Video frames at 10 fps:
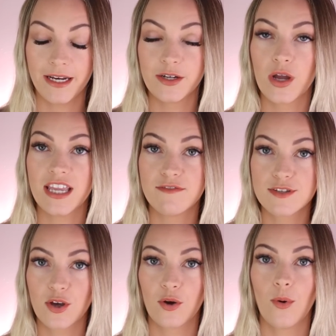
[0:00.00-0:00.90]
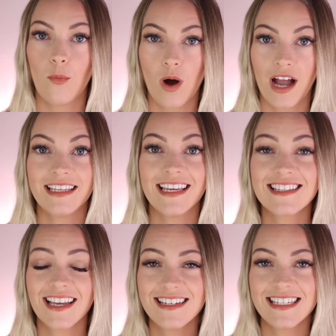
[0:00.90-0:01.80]
And if so, why?
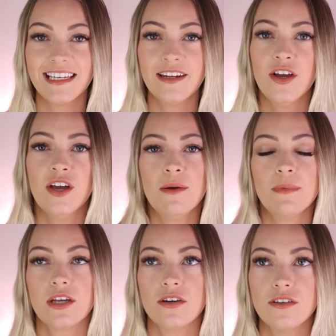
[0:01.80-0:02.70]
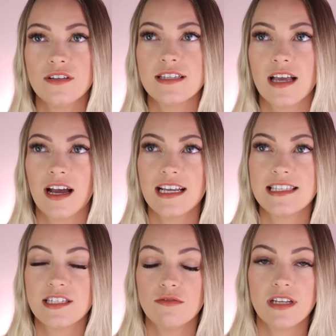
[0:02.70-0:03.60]
Yes, I did, because I still